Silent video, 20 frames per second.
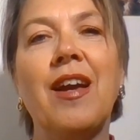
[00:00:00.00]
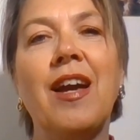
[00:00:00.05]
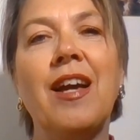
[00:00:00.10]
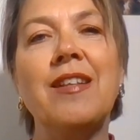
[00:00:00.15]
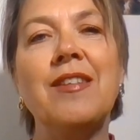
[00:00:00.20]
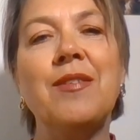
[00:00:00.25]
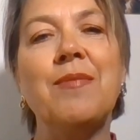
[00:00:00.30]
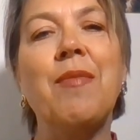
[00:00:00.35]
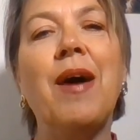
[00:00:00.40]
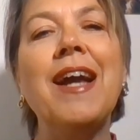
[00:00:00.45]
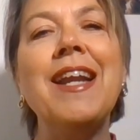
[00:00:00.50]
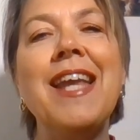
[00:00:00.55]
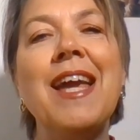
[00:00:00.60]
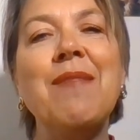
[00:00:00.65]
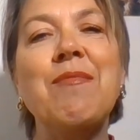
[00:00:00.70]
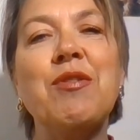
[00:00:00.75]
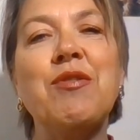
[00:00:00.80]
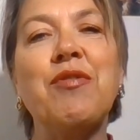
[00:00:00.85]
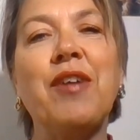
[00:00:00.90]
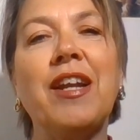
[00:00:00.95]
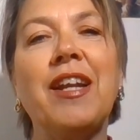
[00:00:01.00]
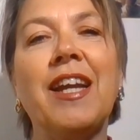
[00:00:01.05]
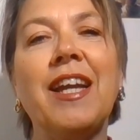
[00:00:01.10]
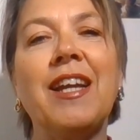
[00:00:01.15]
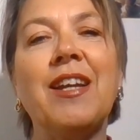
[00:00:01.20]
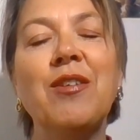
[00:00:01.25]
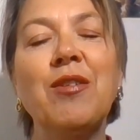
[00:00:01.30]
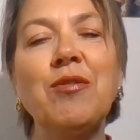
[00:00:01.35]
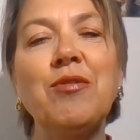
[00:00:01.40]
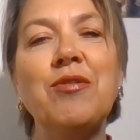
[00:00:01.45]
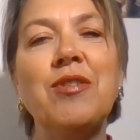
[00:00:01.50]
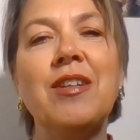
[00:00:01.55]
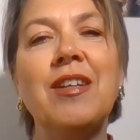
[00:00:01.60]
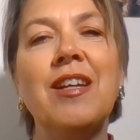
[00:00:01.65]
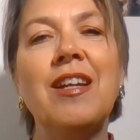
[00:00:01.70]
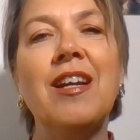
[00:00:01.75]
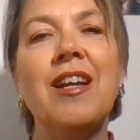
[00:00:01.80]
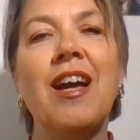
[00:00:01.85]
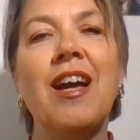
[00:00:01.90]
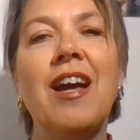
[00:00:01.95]
And my name is Frederik Knut.
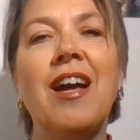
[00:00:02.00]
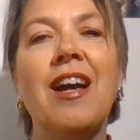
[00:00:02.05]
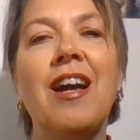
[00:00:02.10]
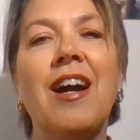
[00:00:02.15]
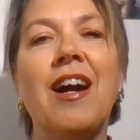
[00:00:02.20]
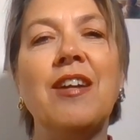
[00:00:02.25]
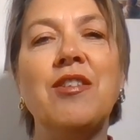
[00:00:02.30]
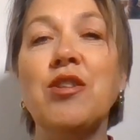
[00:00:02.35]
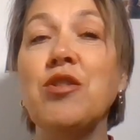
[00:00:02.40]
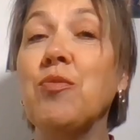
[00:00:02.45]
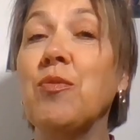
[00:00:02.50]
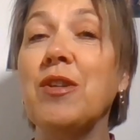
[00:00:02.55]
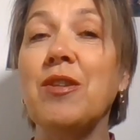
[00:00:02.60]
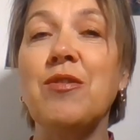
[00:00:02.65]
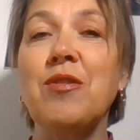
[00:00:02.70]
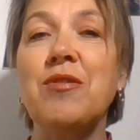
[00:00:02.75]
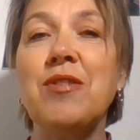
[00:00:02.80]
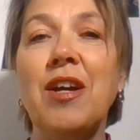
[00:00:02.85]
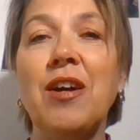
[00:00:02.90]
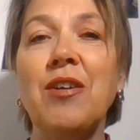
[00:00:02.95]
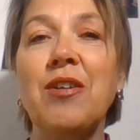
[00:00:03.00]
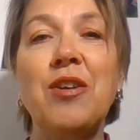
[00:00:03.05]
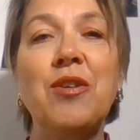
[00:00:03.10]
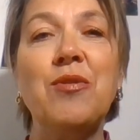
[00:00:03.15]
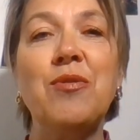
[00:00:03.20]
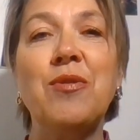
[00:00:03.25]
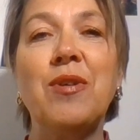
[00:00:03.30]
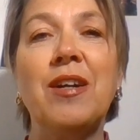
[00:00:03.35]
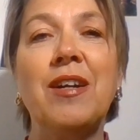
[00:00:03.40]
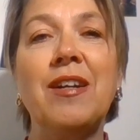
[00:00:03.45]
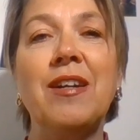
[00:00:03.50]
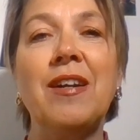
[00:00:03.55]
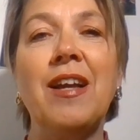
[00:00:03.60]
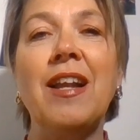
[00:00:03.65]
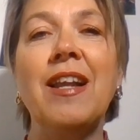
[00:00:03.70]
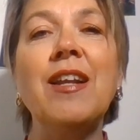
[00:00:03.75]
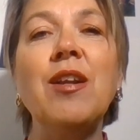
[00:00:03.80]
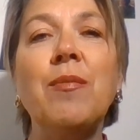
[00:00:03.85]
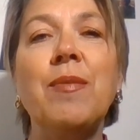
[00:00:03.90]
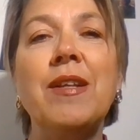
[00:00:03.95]
Uh, I just wanted to tell you uh,
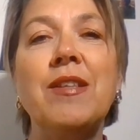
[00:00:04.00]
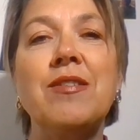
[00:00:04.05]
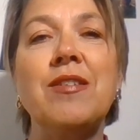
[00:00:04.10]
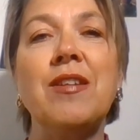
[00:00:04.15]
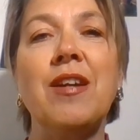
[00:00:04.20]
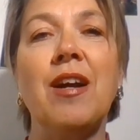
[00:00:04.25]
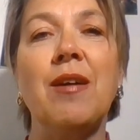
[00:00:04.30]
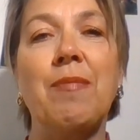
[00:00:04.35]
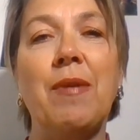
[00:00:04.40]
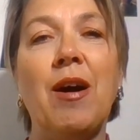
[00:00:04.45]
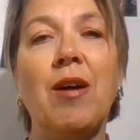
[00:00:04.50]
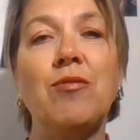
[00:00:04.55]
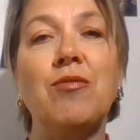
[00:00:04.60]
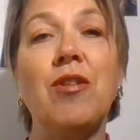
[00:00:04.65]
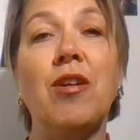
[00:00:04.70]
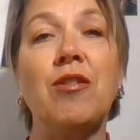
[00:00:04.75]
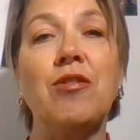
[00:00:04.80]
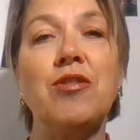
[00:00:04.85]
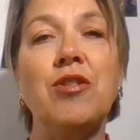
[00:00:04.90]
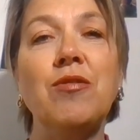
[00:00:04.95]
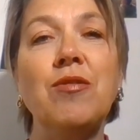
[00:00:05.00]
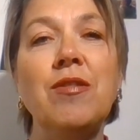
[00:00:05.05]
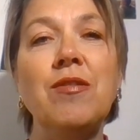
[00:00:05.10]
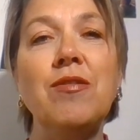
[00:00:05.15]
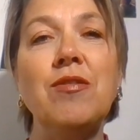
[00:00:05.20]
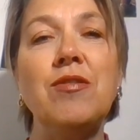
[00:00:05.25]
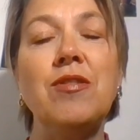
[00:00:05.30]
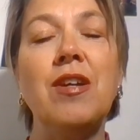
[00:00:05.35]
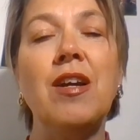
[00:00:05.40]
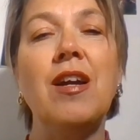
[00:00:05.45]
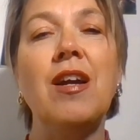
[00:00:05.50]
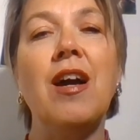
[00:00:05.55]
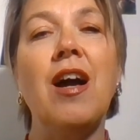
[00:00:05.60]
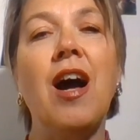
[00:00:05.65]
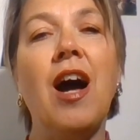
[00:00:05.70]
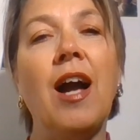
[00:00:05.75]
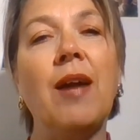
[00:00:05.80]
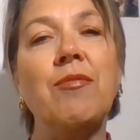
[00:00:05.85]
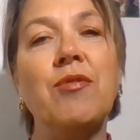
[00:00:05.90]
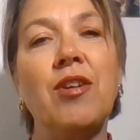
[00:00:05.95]
a little bit about our students
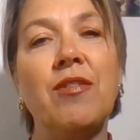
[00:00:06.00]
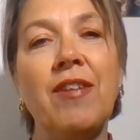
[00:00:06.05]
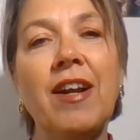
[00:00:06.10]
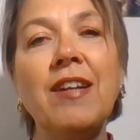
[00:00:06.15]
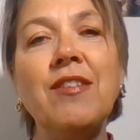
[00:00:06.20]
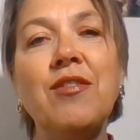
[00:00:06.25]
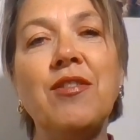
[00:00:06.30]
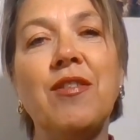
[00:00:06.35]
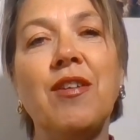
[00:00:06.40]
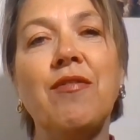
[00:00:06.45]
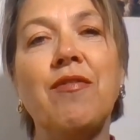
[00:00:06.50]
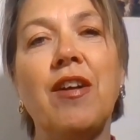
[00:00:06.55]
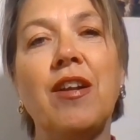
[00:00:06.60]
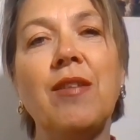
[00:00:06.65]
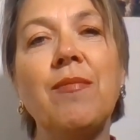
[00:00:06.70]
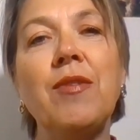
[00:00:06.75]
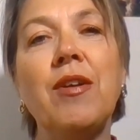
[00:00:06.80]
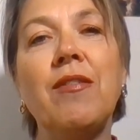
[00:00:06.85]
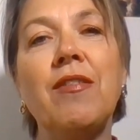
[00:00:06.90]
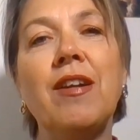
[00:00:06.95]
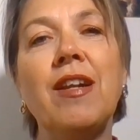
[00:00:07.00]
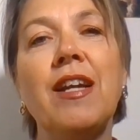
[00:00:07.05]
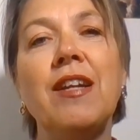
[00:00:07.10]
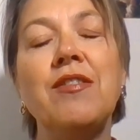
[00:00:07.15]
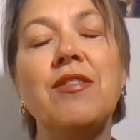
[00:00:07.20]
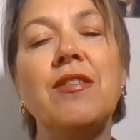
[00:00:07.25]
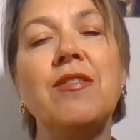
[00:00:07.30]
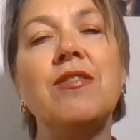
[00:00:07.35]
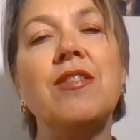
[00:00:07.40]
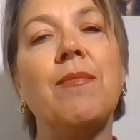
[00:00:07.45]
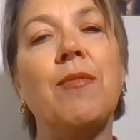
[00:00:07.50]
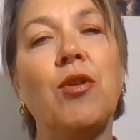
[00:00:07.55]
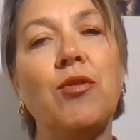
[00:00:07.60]
I'm director of alumni relations.